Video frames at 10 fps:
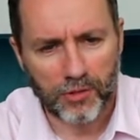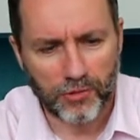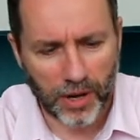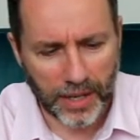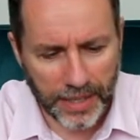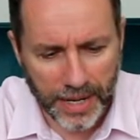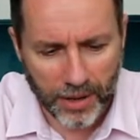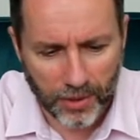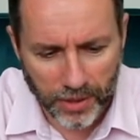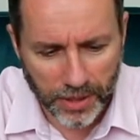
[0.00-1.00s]
Right,
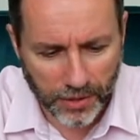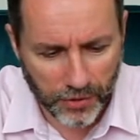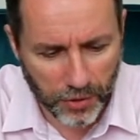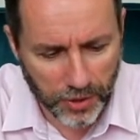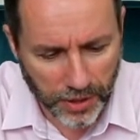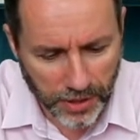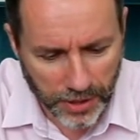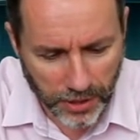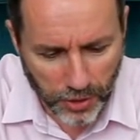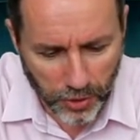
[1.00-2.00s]
now, there's a few things I
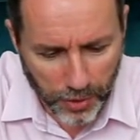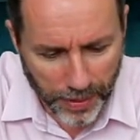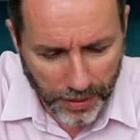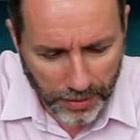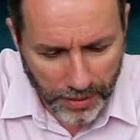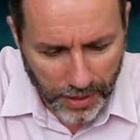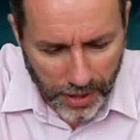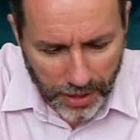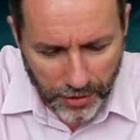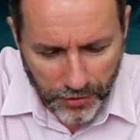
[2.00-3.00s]
need to talk about.
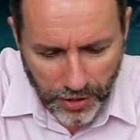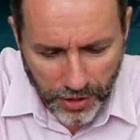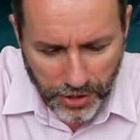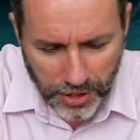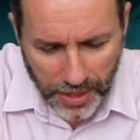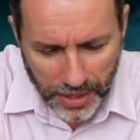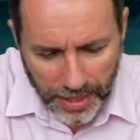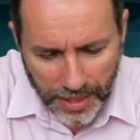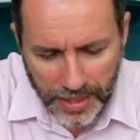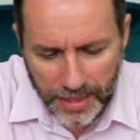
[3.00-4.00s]
The first thing
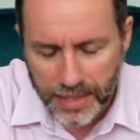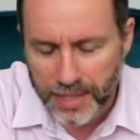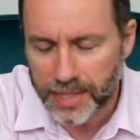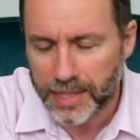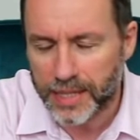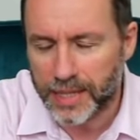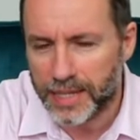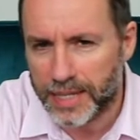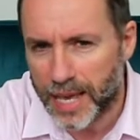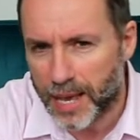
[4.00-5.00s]
is,
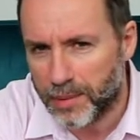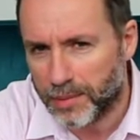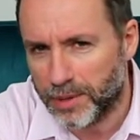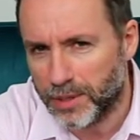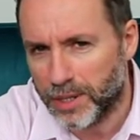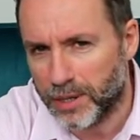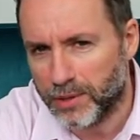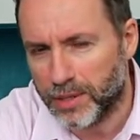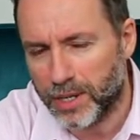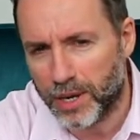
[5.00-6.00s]
I
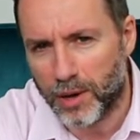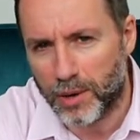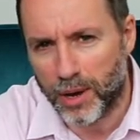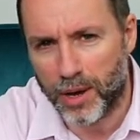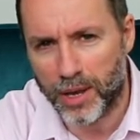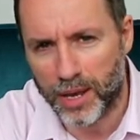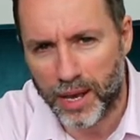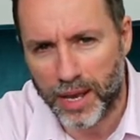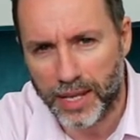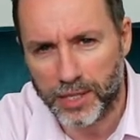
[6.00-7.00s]

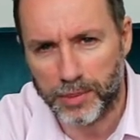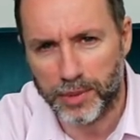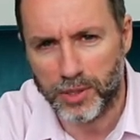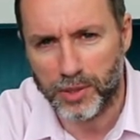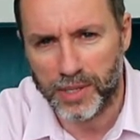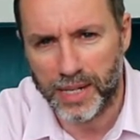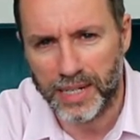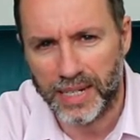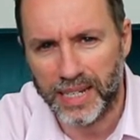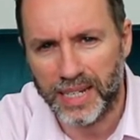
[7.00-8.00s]
had some issues
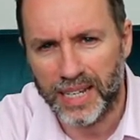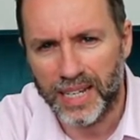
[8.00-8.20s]
lately.